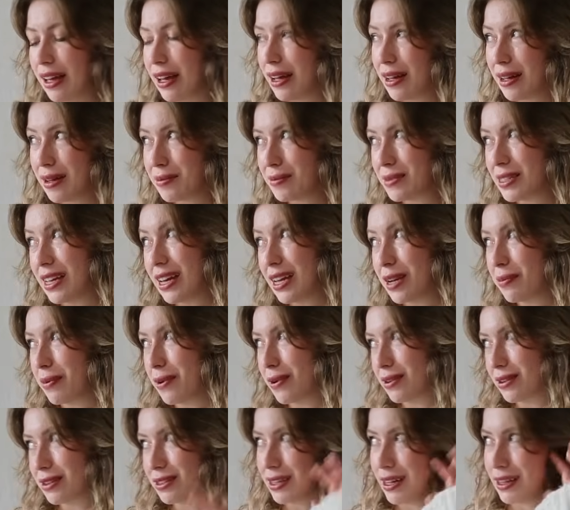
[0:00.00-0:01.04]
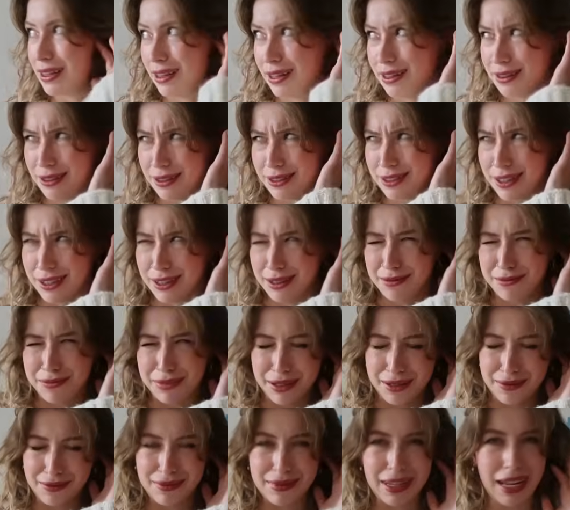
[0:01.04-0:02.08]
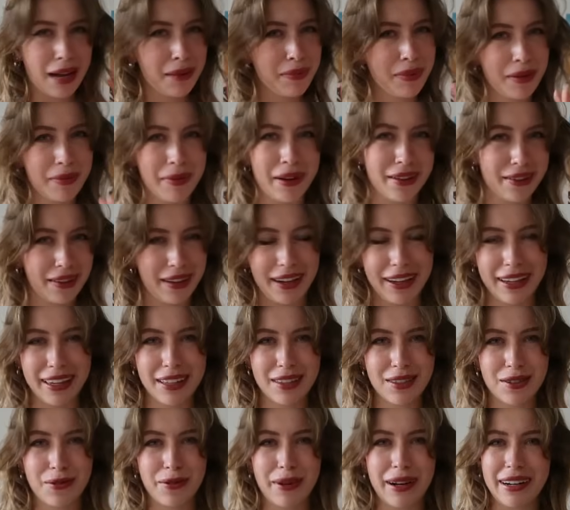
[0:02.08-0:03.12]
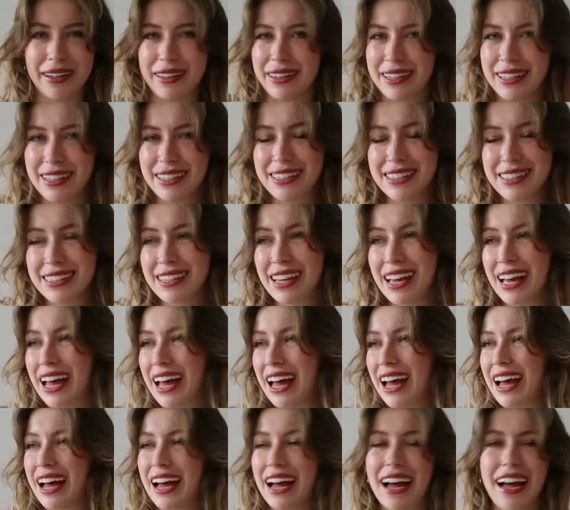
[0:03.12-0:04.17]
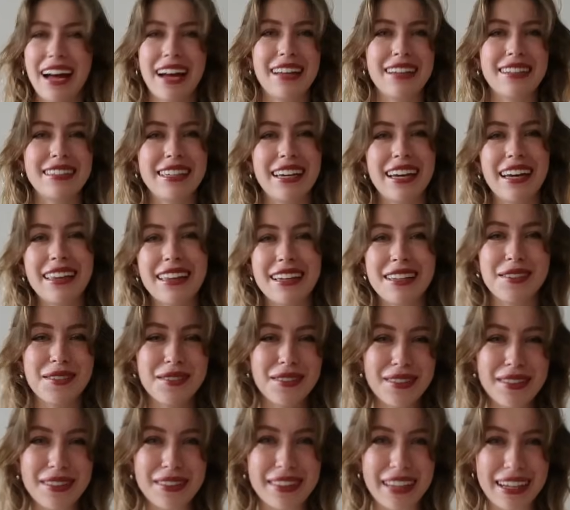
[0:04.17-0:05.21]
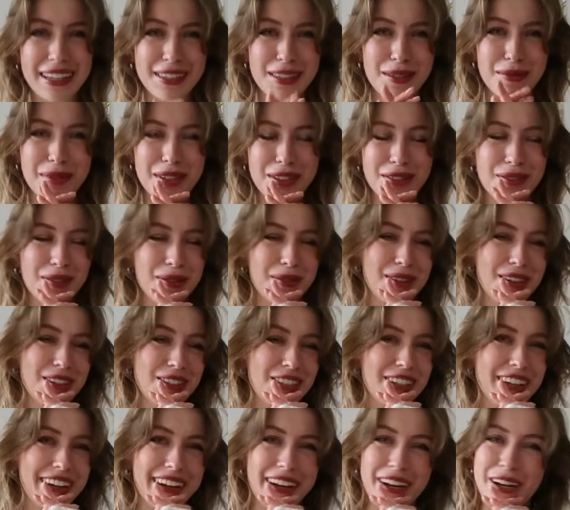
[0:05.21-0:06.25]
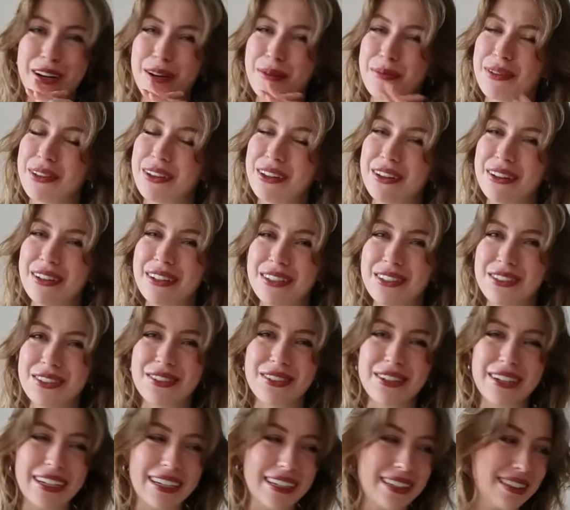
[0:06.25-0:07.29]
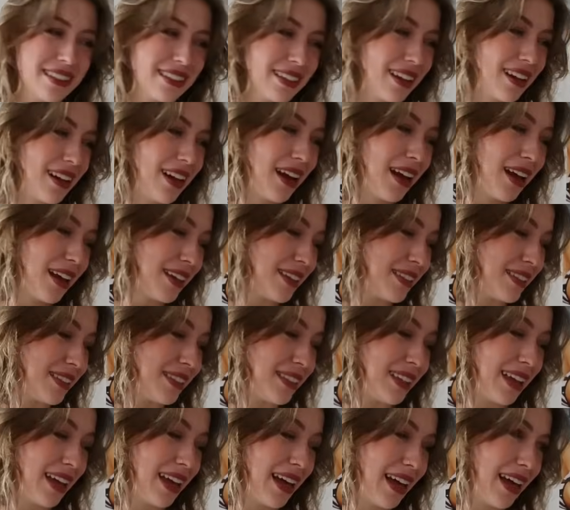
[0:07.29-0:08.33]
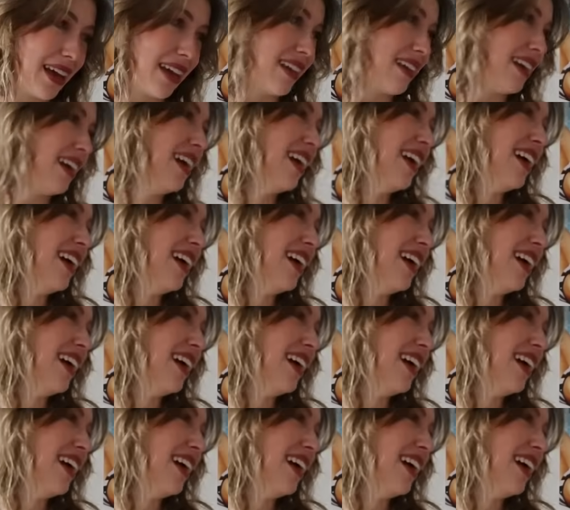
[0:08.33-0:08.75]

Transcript: am sad about because I like this on, but happy about that I get to wear this. And yeah, that's all. Thanks so much for watching. I hope you enjoyed seeing